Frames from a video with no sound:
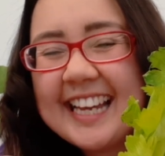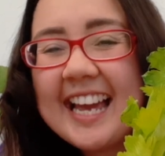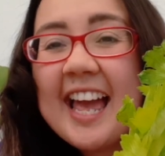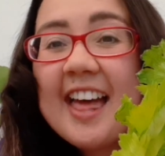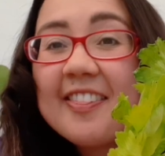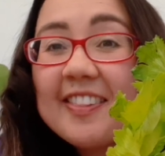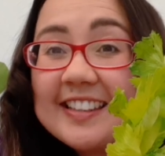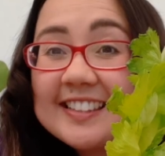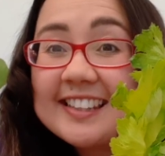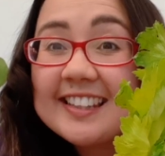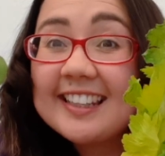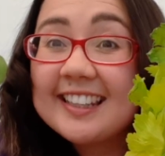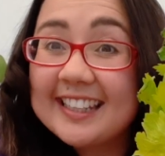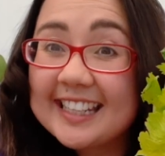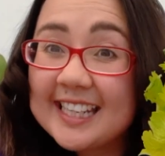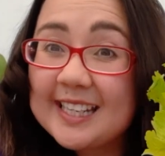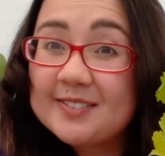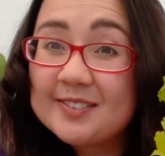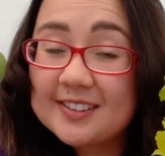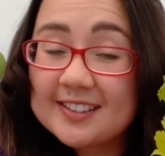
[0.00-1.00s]
These are the
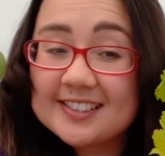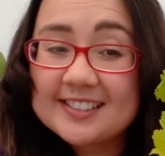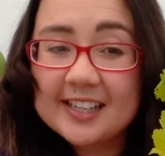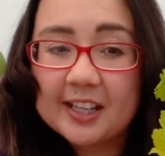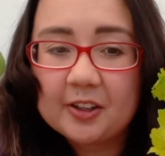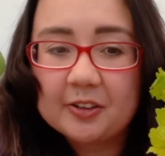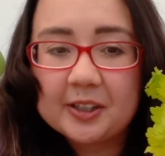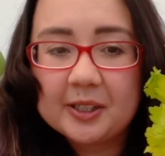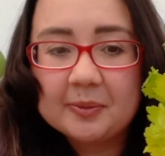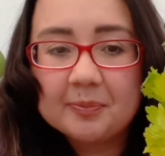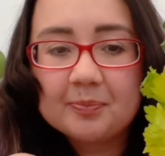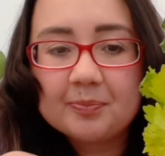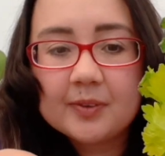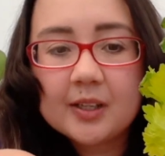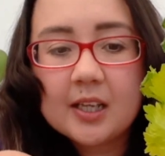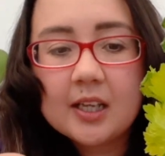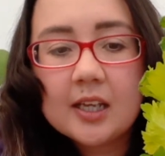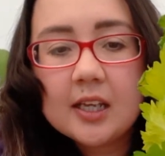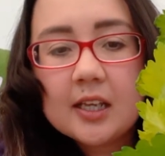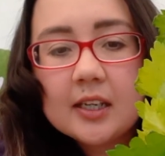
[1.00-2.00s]
leaves of the celery.
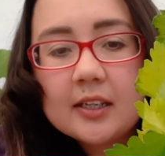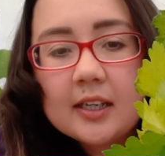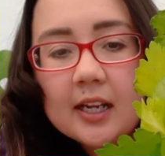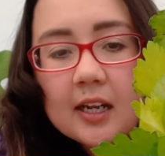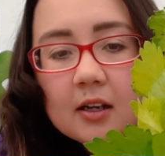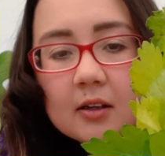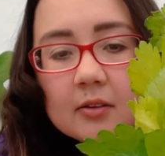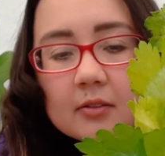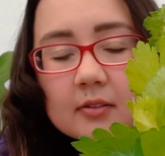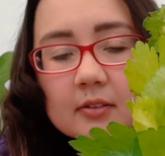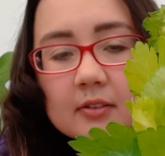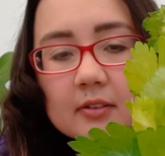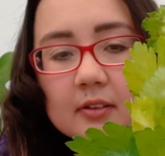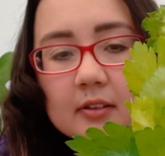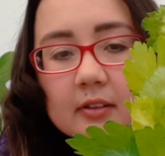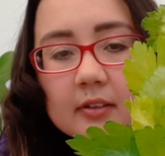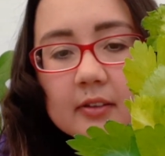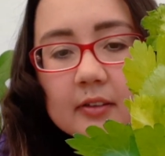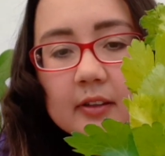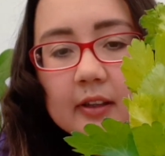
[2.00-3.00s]
Now,
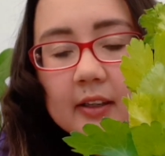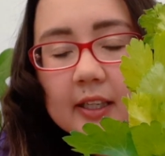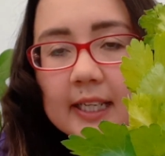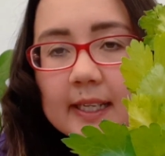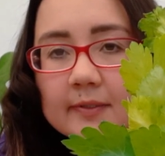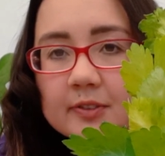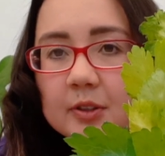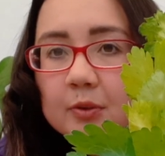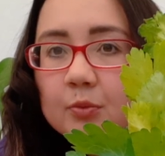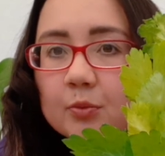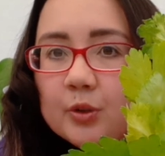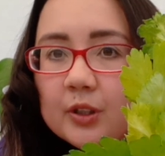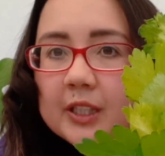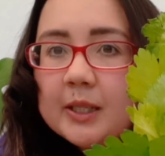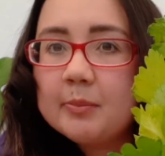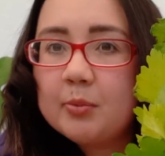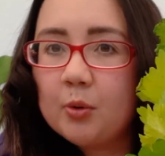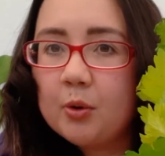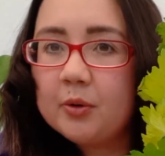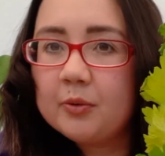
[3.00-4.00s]
the leaves are really
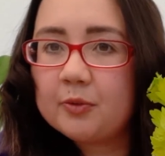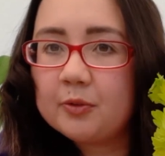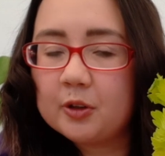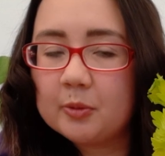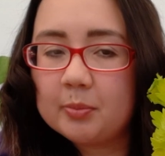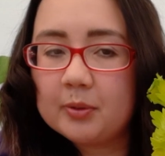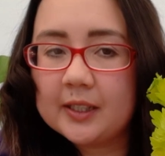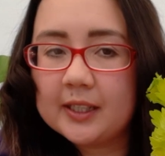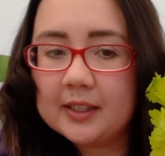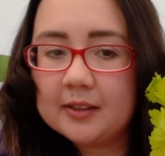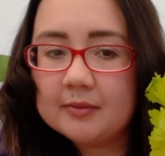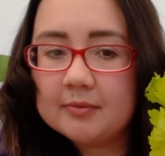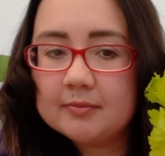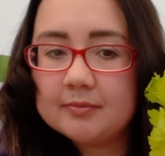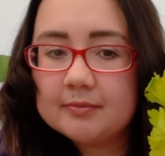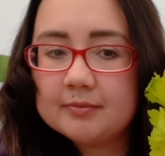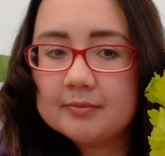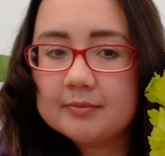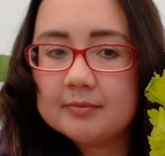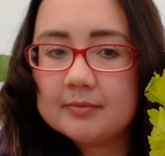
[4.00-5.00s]
important for a plant,
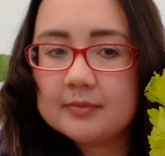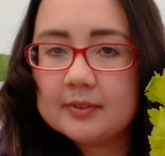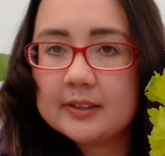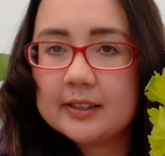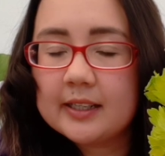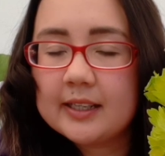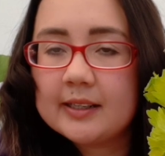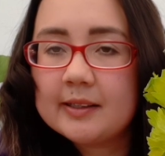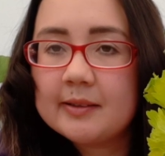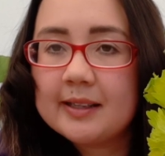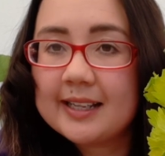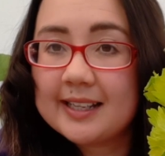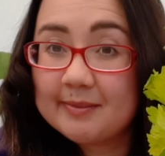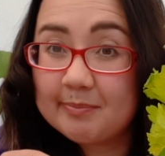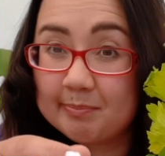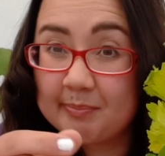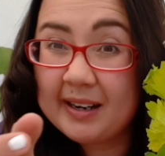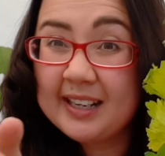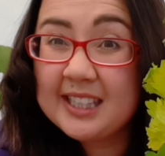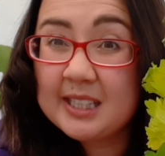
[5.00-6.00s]

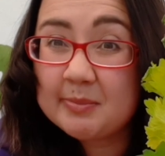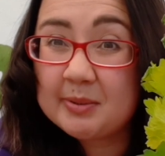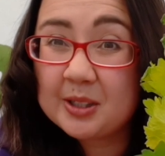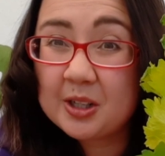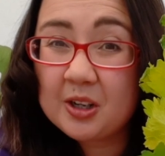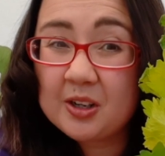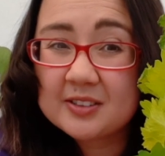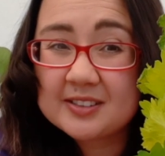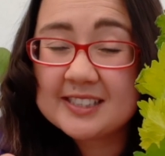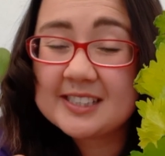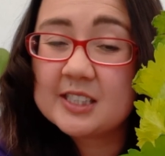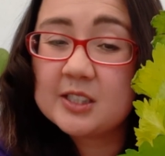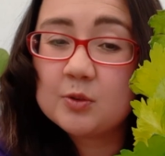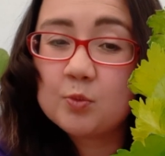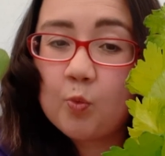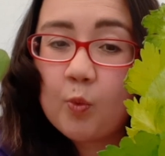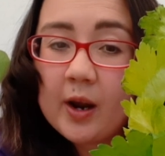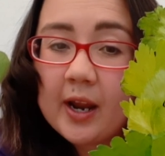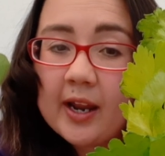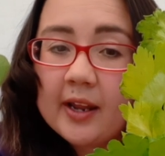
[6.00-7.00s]
mainly because this is
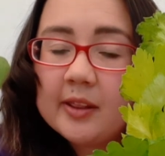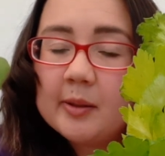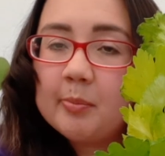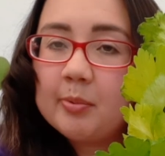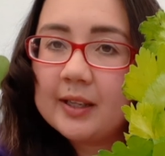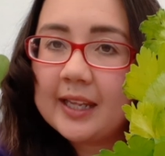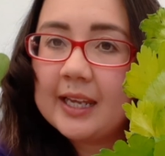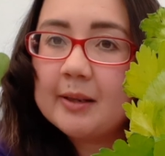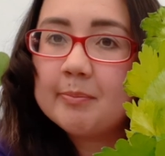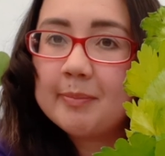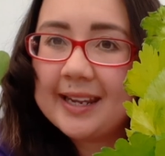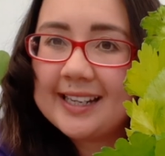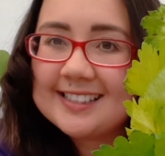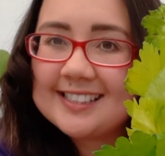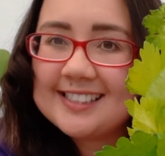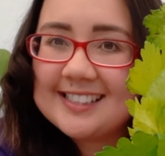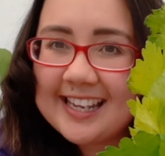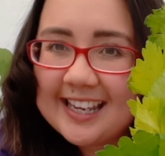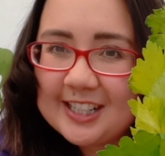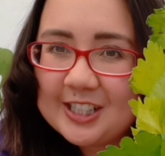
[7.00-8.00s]
where the plant makes
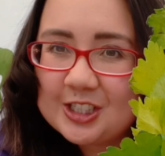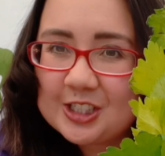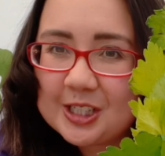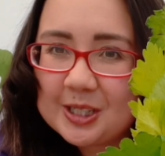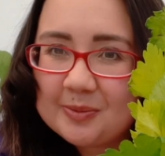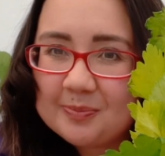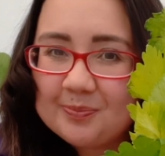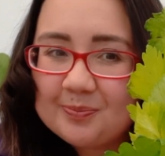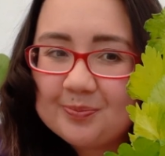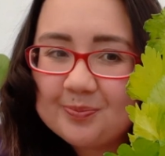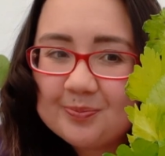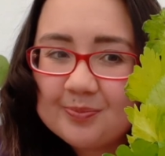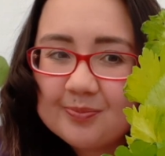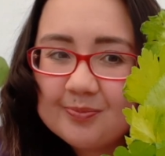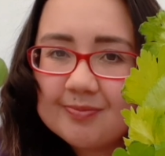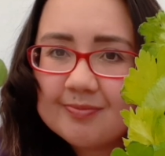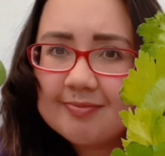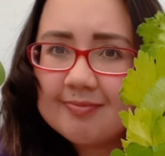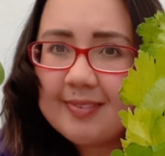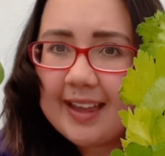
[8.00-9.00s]
its energy.
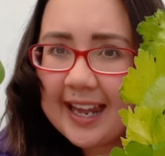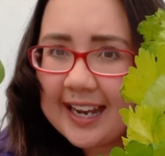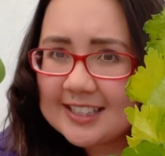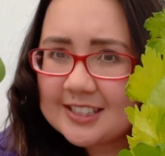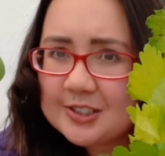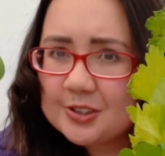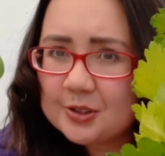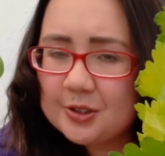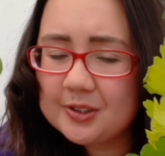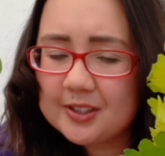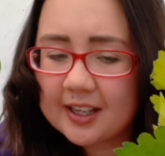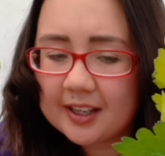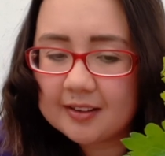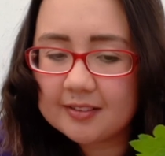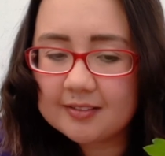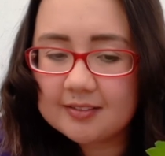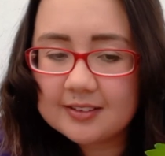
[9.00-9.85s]
How does it do that?